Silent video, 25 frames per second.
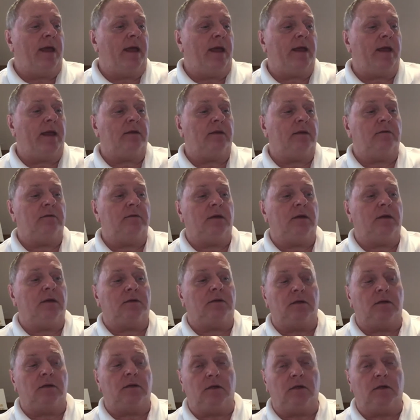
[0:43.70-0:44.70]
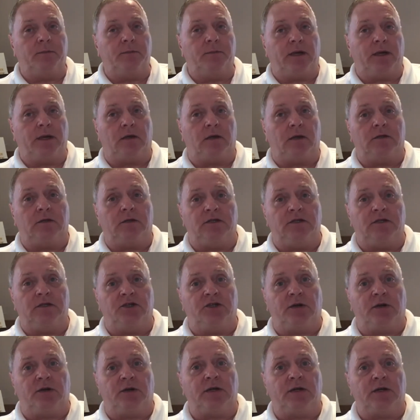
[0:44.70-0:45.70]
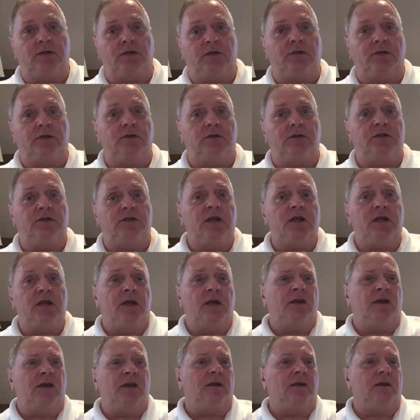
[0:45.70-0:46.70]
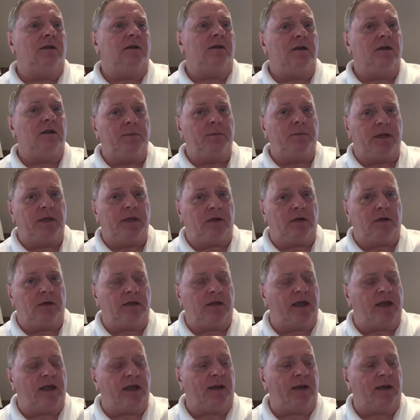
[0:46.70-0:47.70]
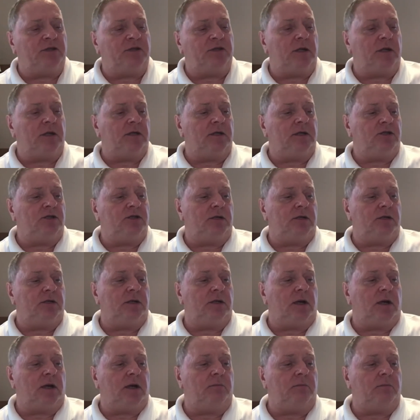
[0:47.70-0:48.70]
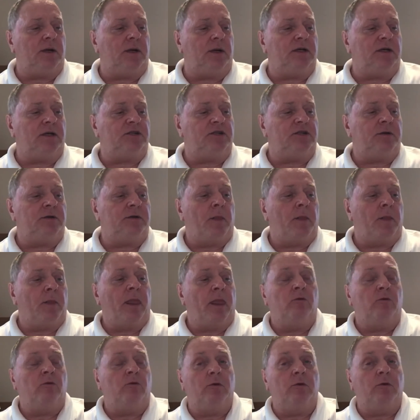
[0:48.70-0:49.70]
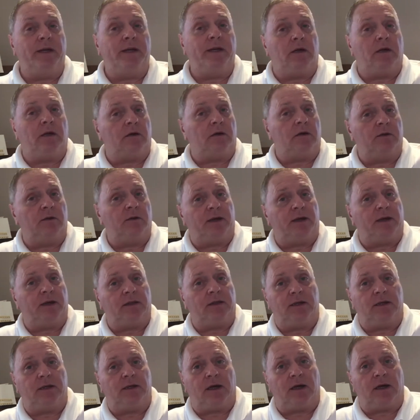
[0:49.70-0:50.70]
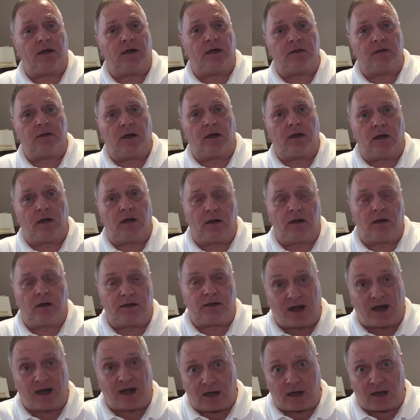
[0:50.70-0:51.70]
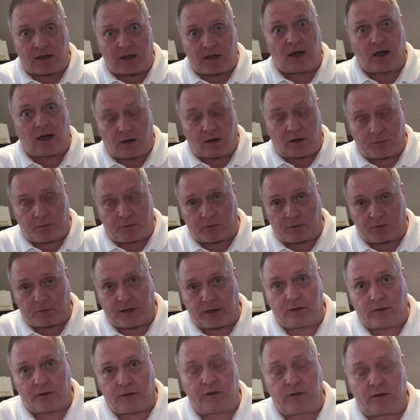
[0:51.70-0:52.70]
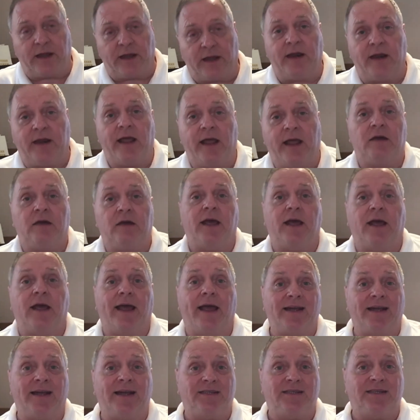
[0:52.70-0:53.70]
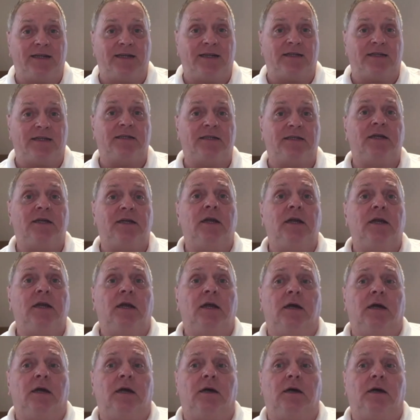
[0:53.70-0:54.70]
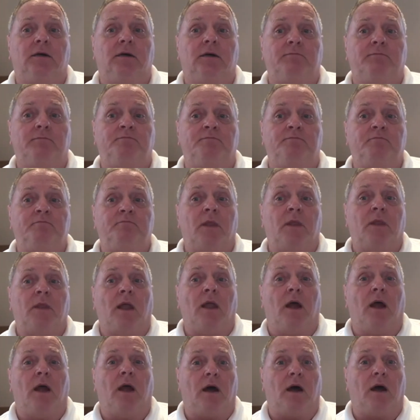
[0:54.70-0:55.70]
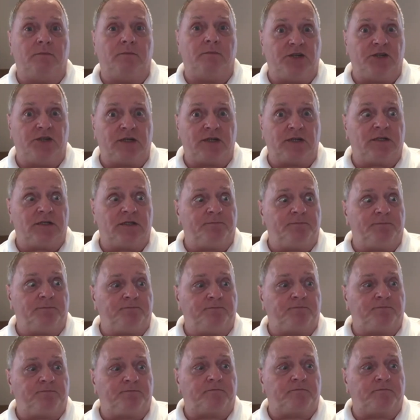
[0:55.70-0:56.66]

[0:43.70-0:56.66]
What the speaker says: and a little bit on constructors, a little bit on encapsulation, not much. We'll be talking about the dot operator and how to access objects.